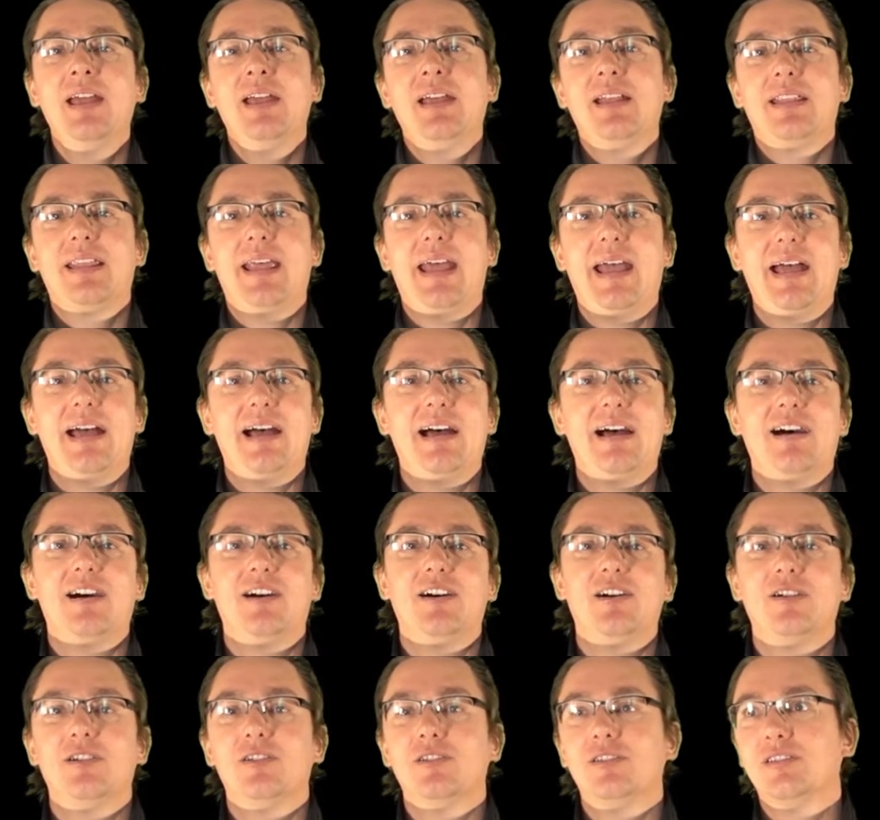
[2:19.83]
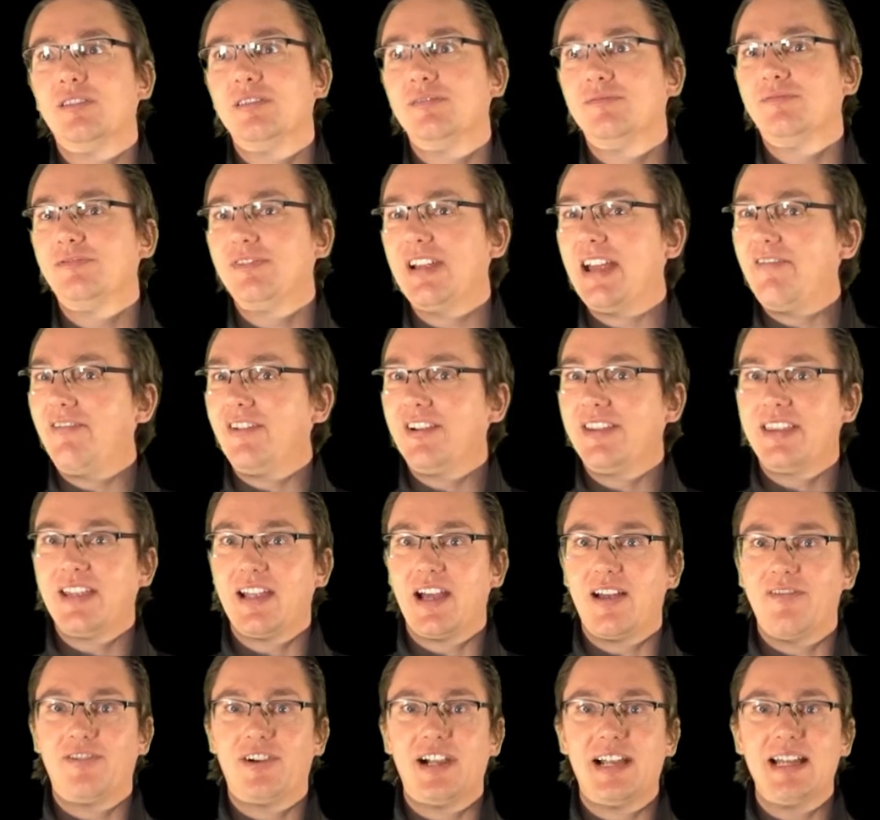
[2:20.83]
Now, everything
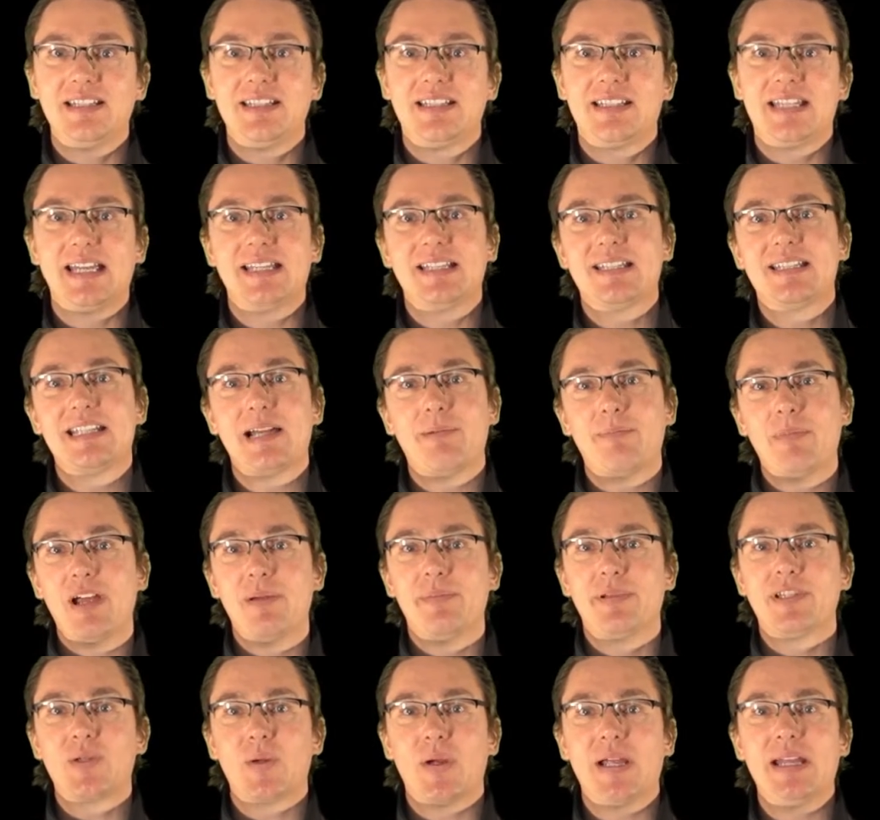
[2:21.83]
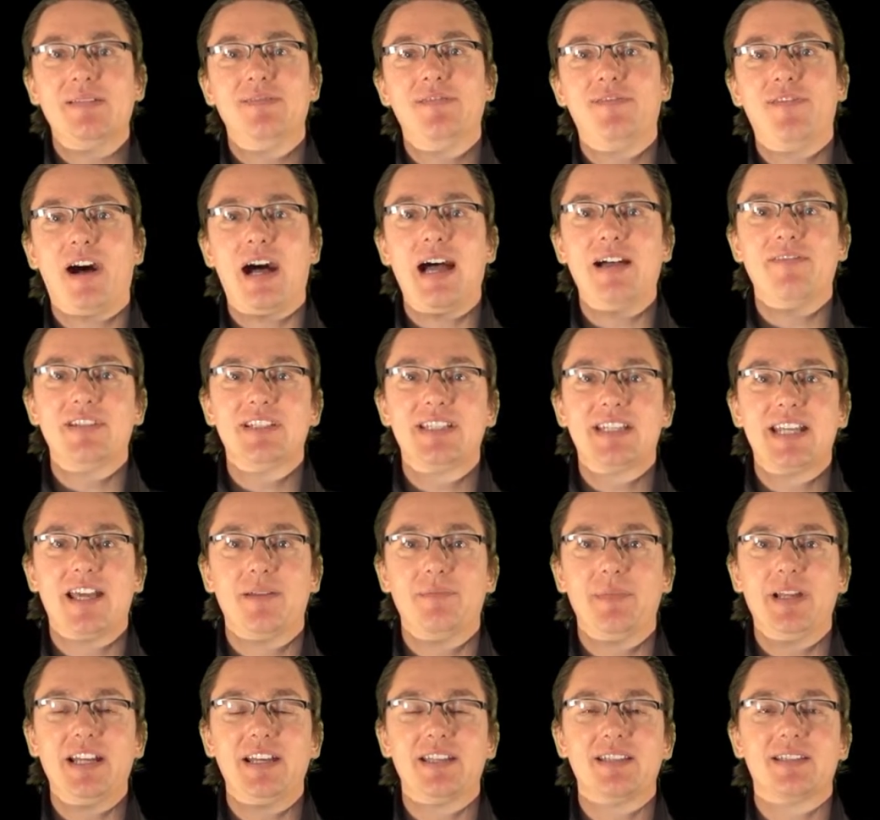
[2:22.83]
I've read says somewhere between 5 and 10
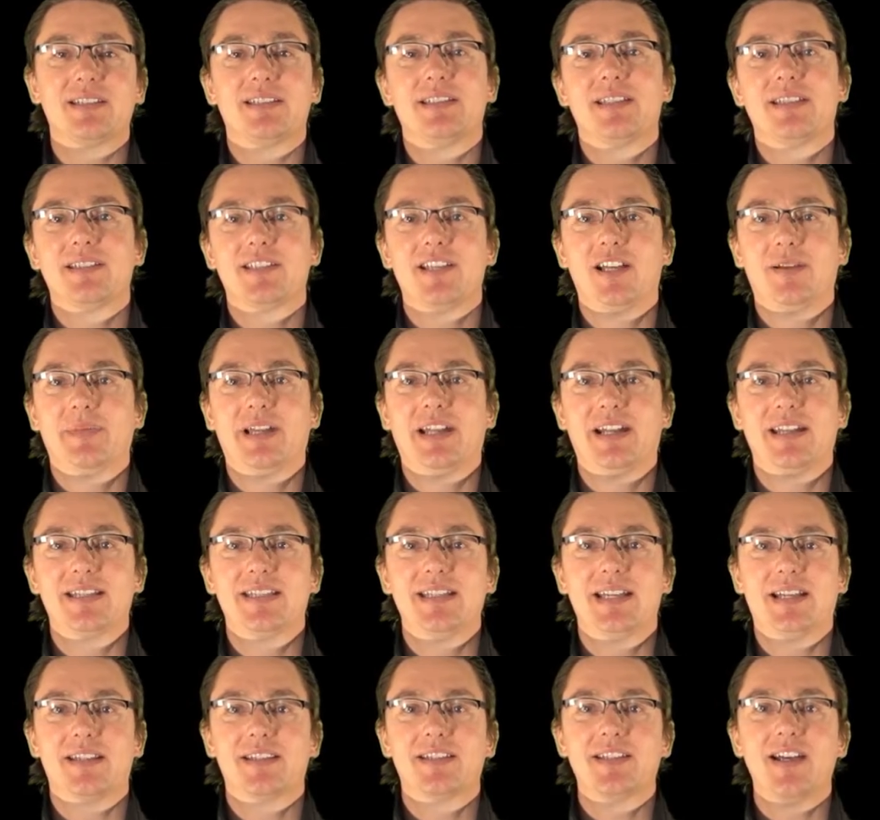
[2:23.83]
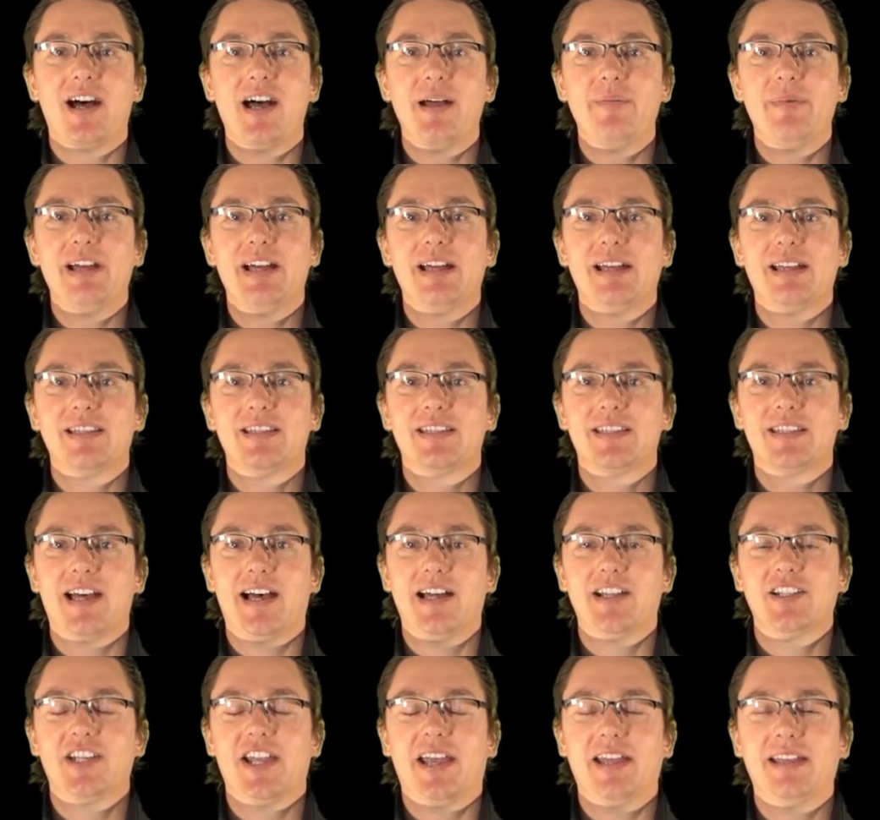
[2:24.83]
minutes, so I'm going to set a timer and
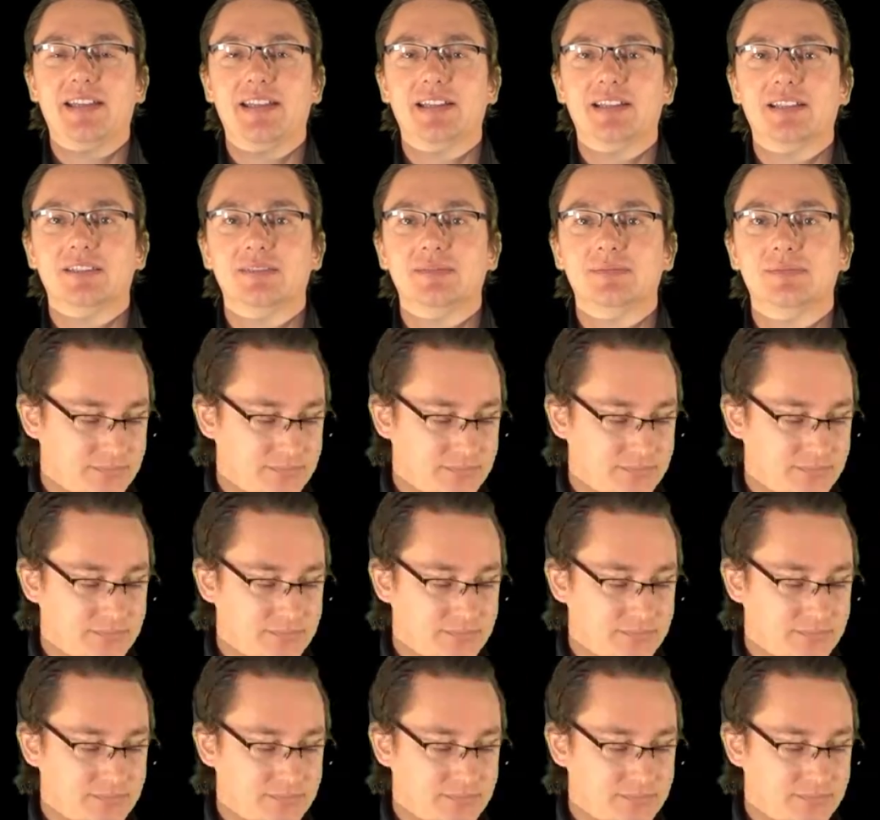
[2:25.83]
start shaking.